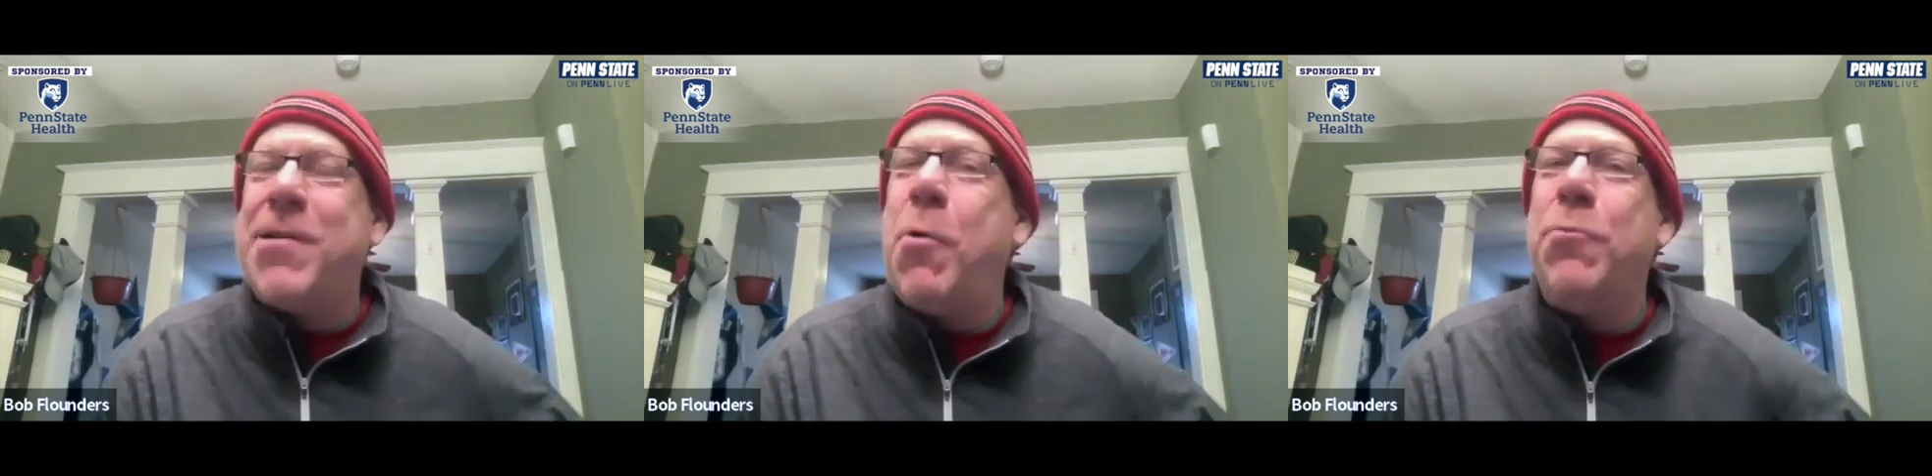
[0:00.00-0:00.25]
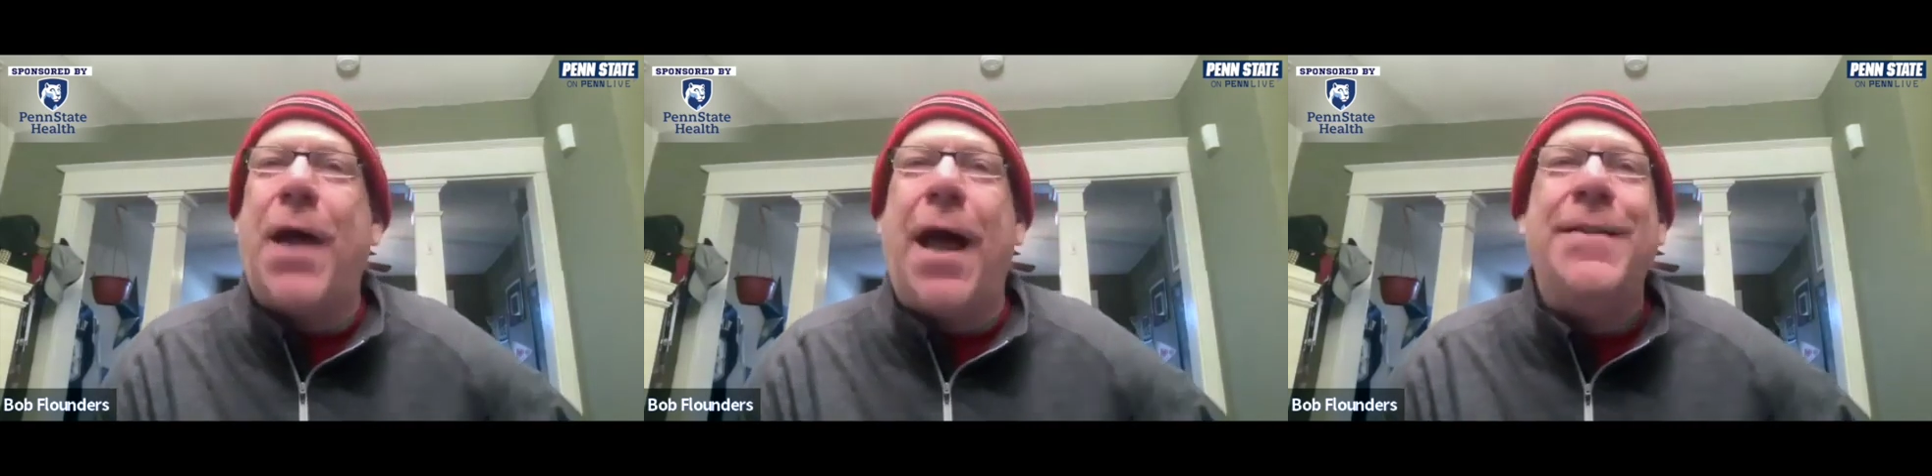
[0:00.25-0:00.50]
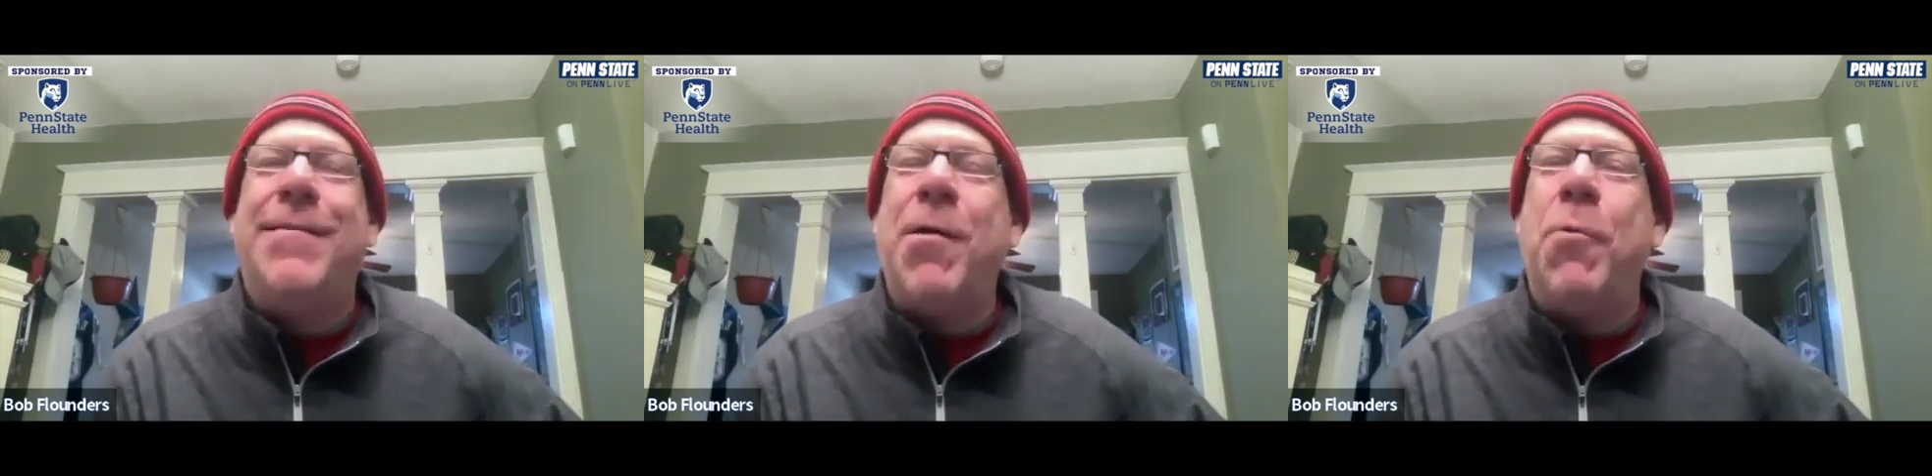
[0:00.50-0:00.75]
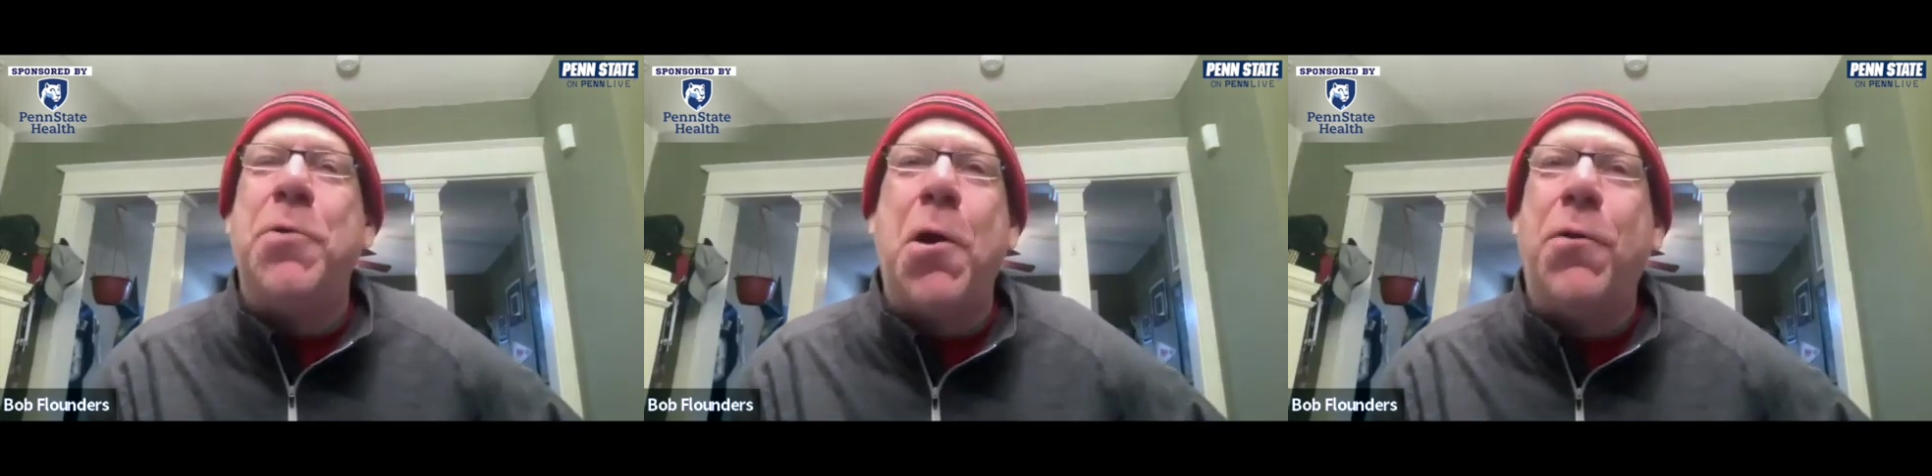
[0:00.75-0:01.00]

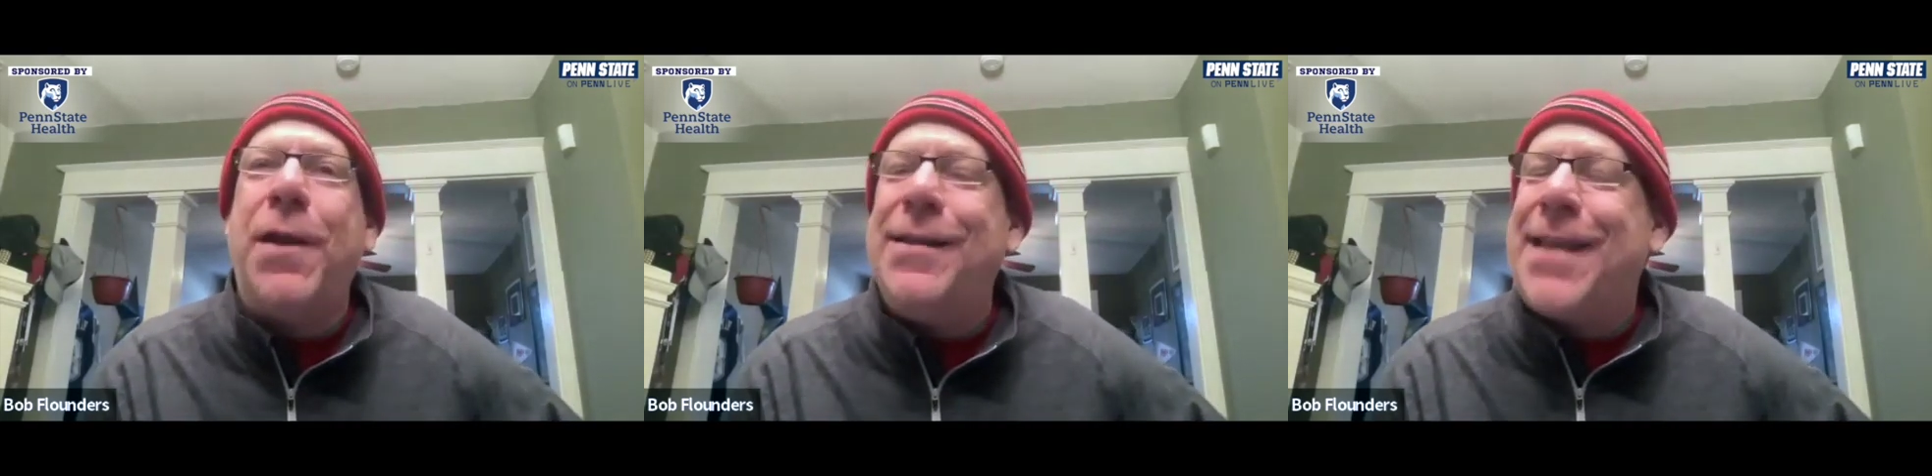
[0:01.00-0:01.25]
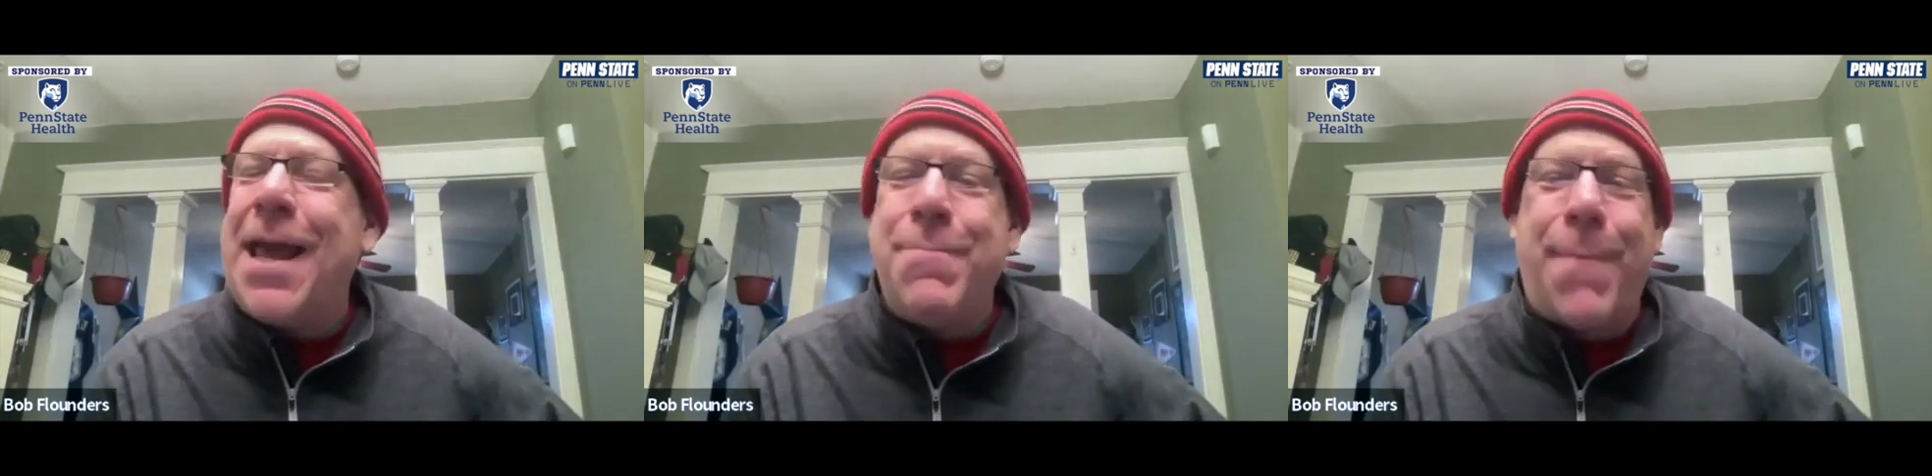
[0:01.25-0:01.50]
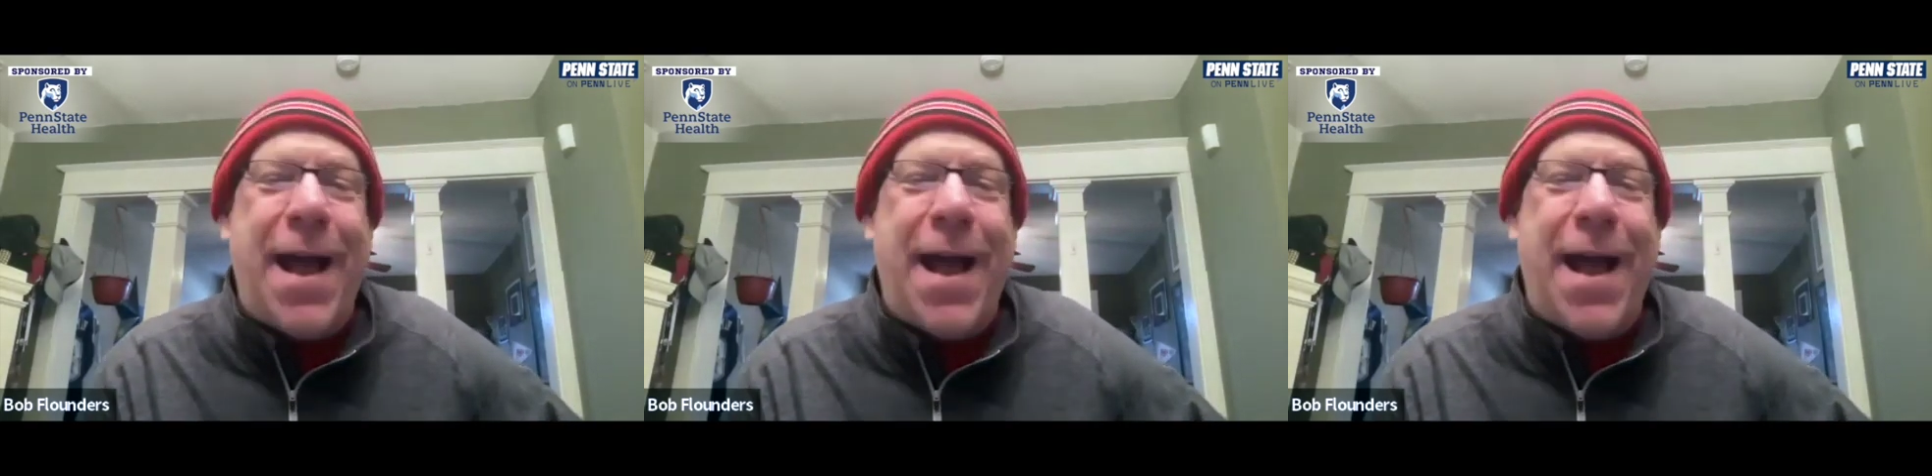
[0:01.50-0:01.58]
don't know that he's getting